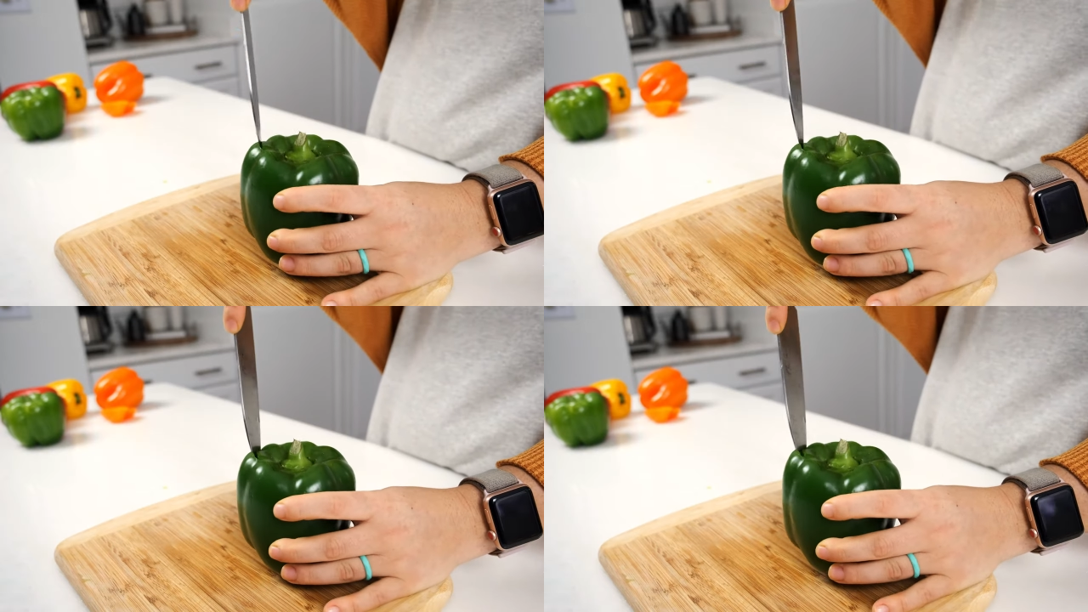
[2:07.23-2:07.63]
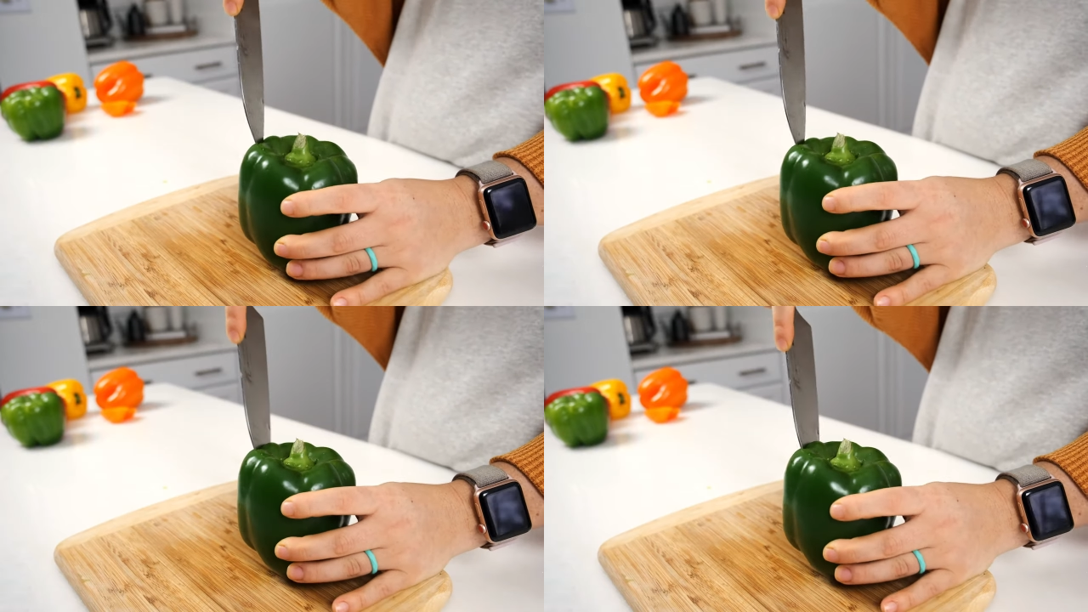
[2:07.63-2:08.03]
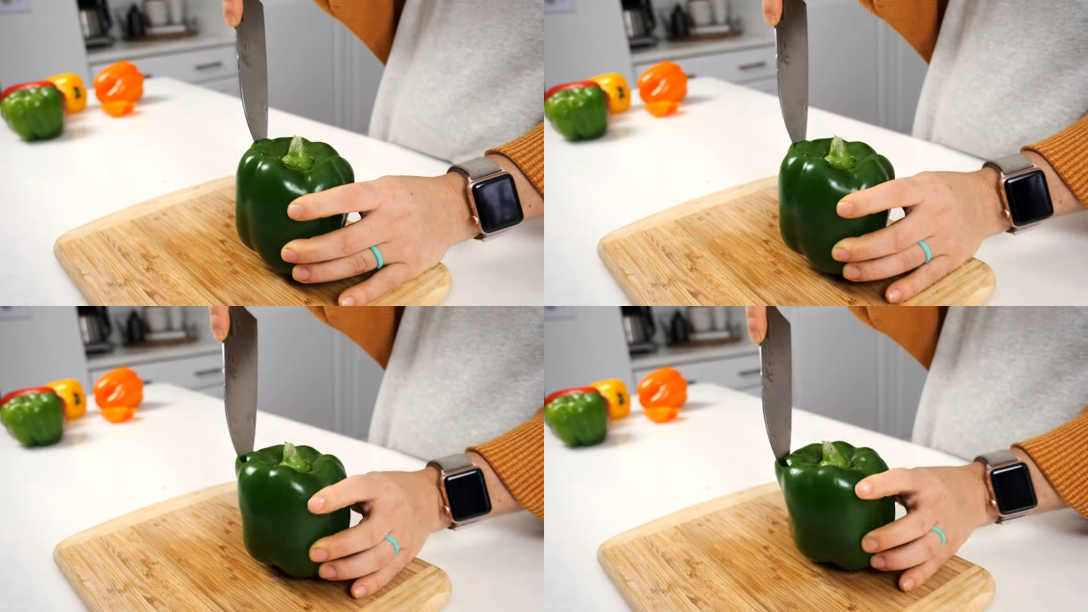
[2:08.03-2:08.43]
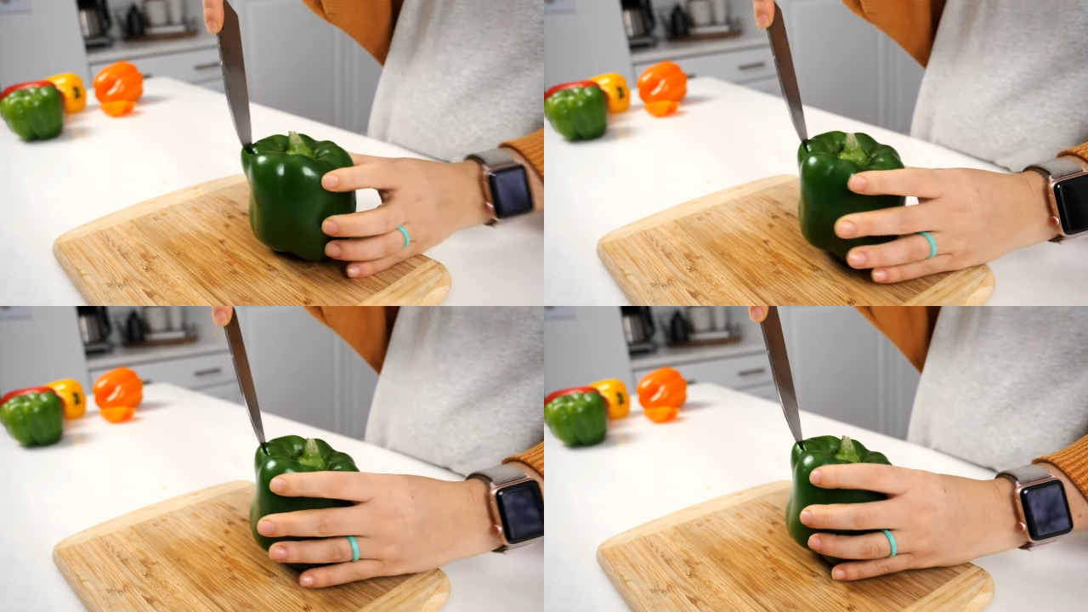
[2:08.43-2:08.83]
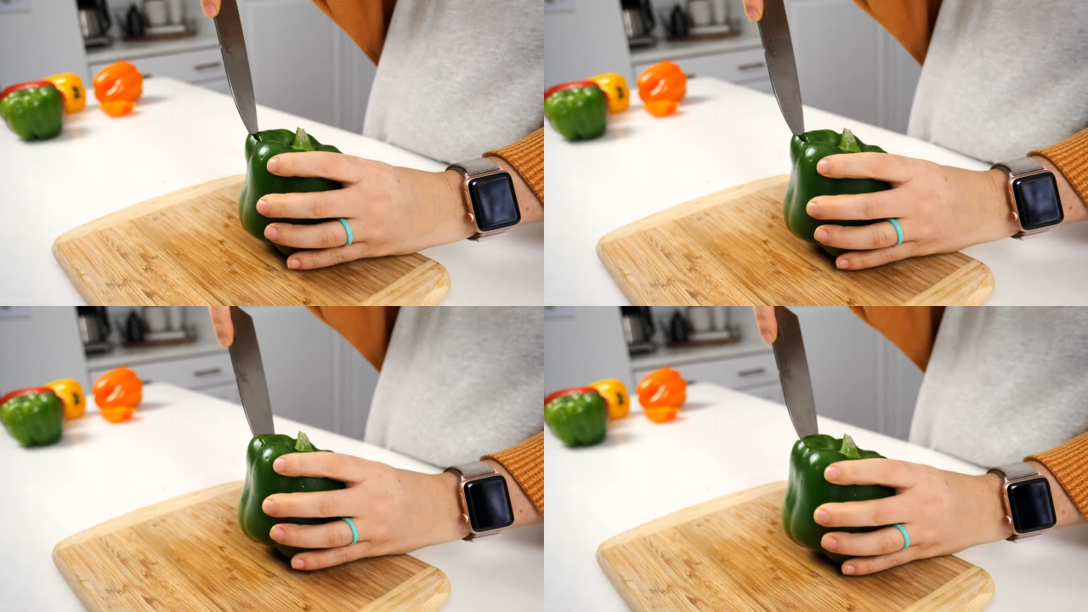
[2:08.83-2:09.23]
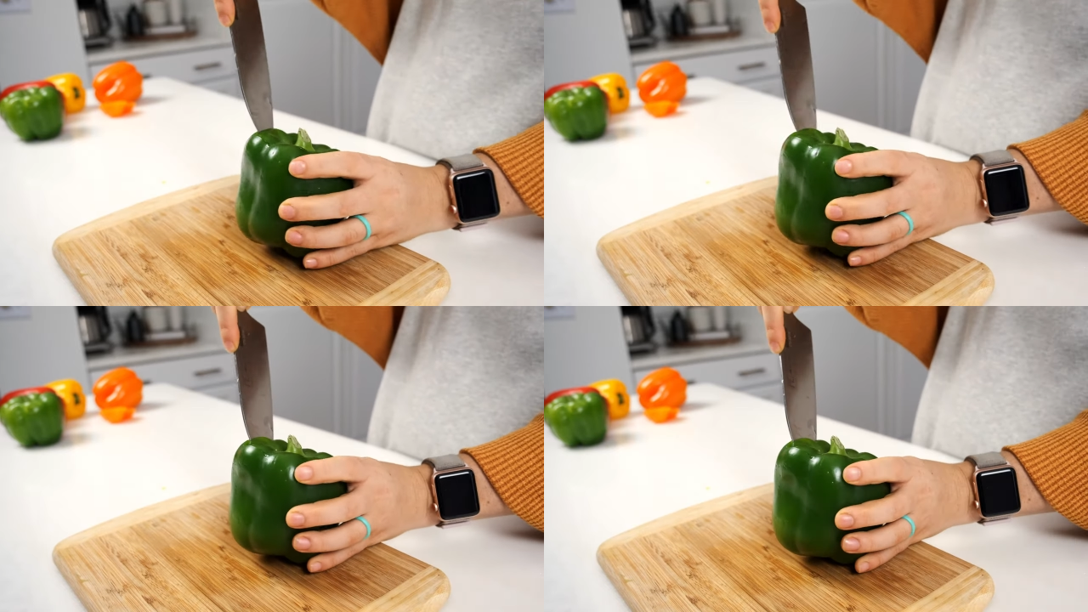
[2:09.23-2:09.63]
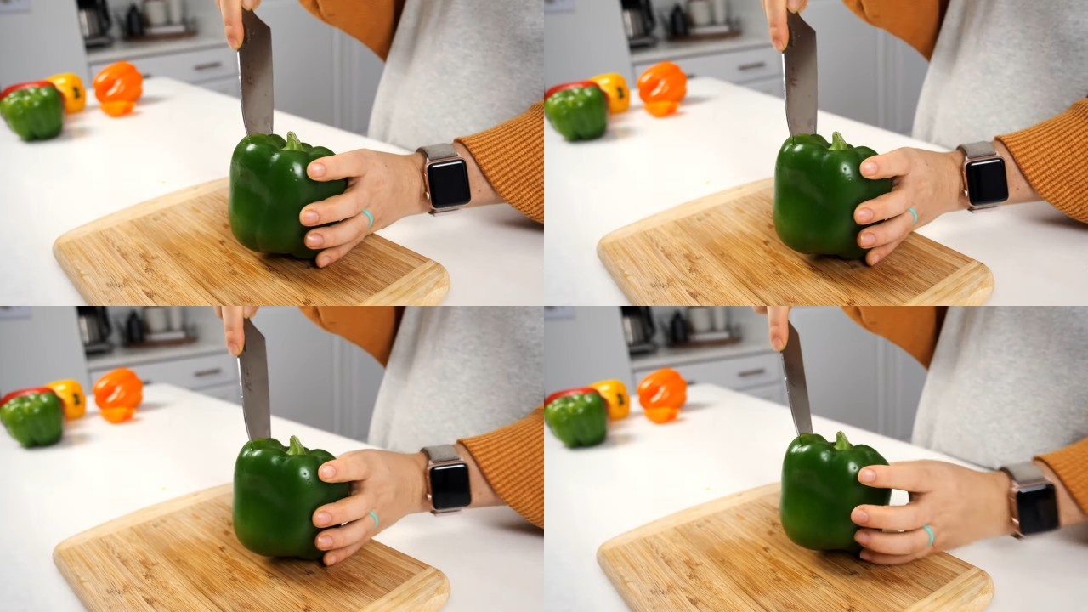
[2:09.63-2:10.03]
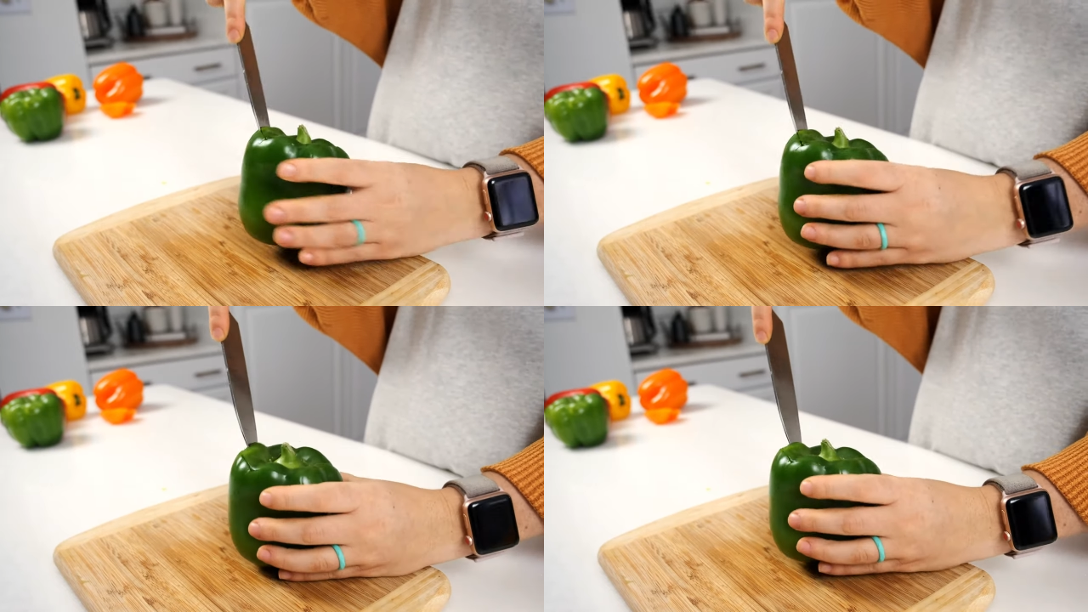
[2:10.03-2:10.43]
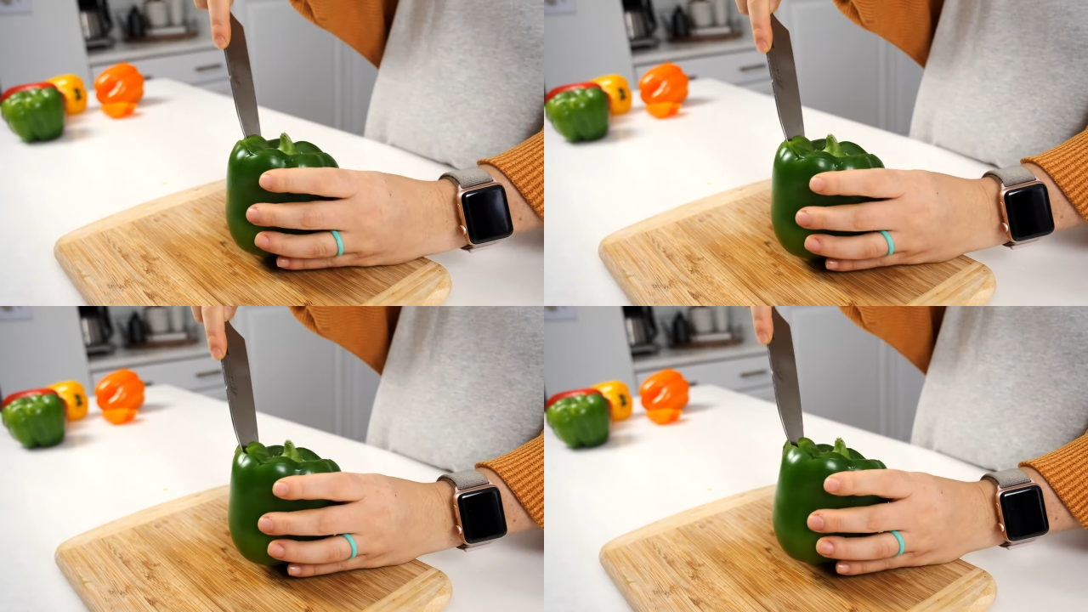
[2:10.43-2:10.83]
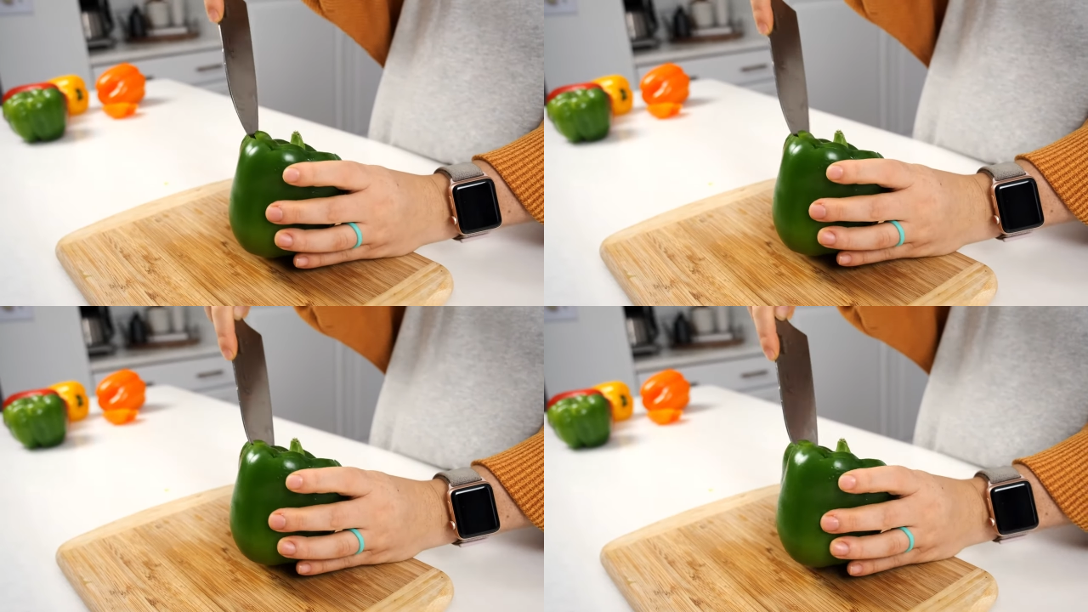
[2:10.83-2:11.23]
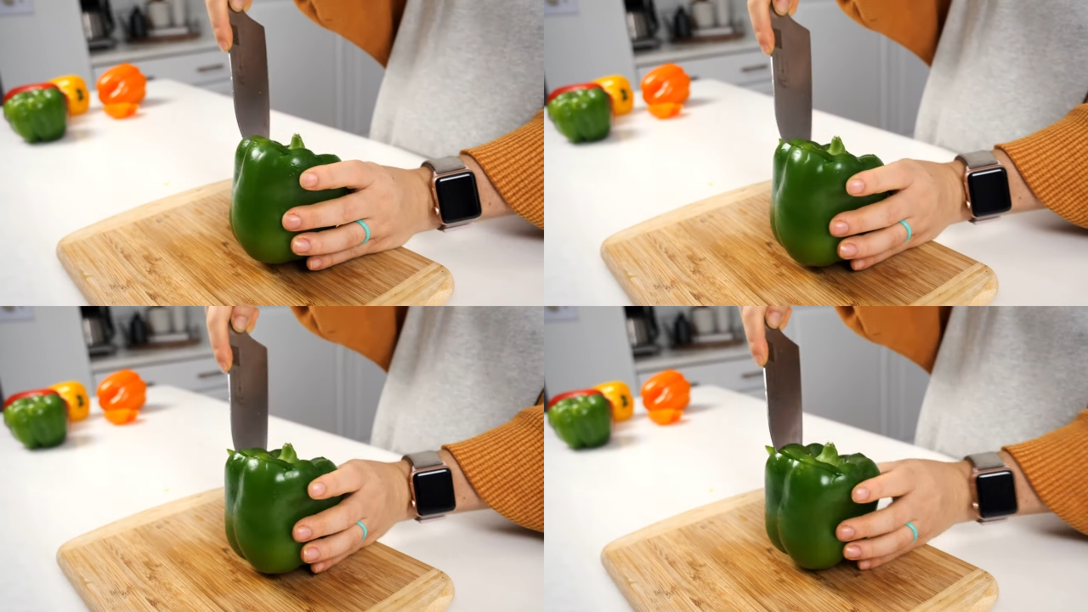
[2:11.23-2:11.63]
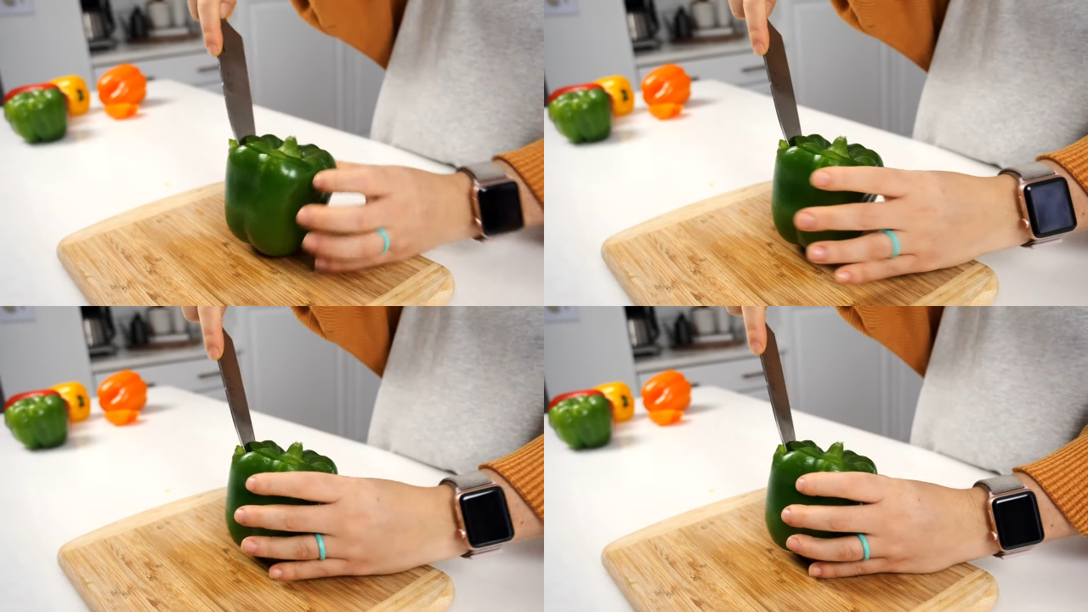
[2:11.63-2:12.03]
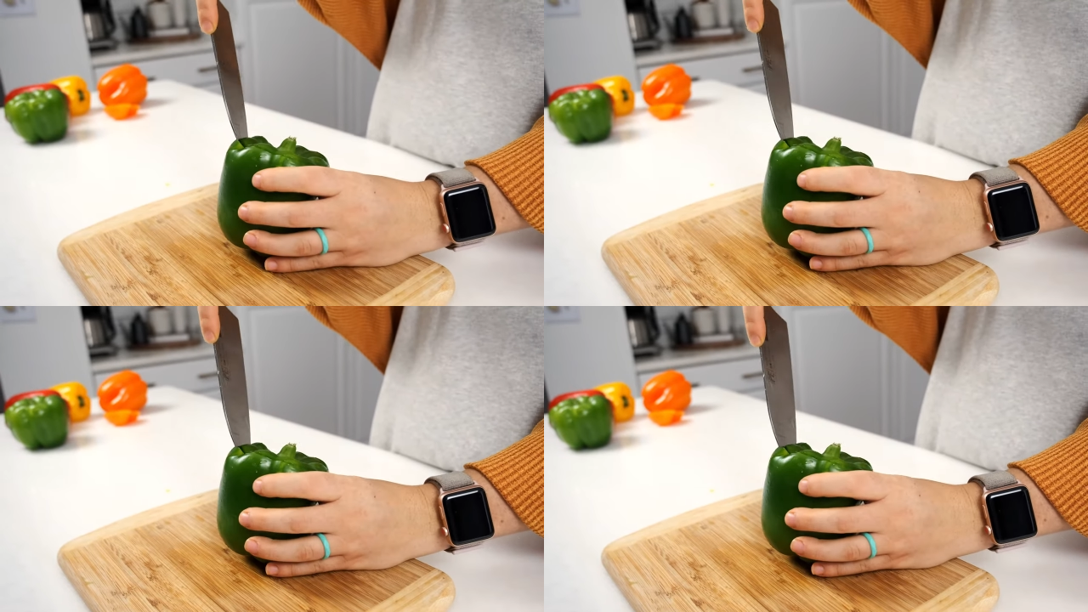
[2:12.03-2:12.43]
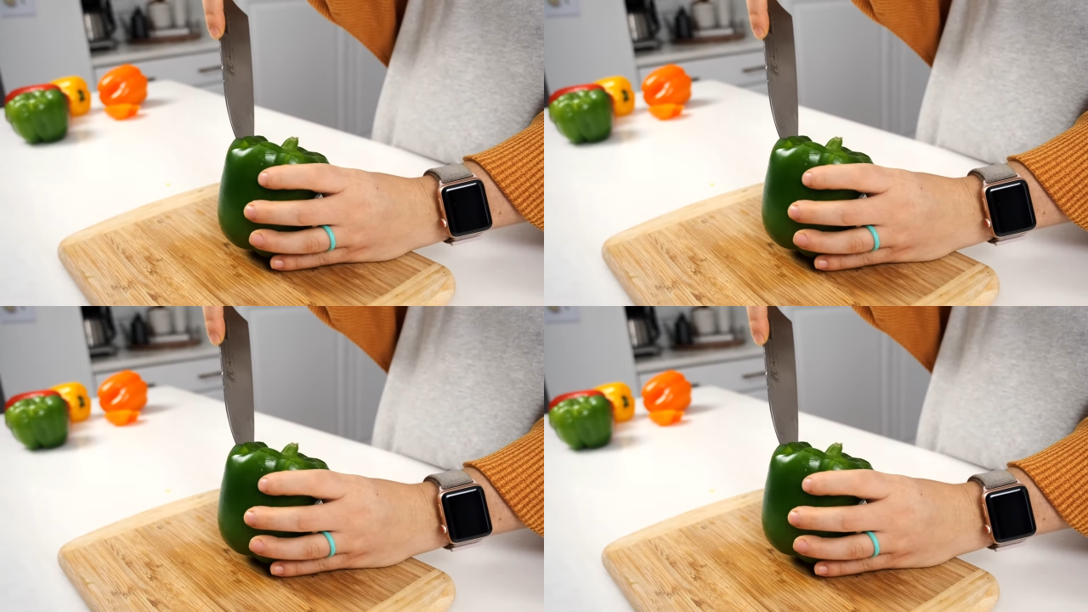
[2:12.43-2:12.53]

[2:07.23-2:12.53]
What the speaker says: (no speaker visible)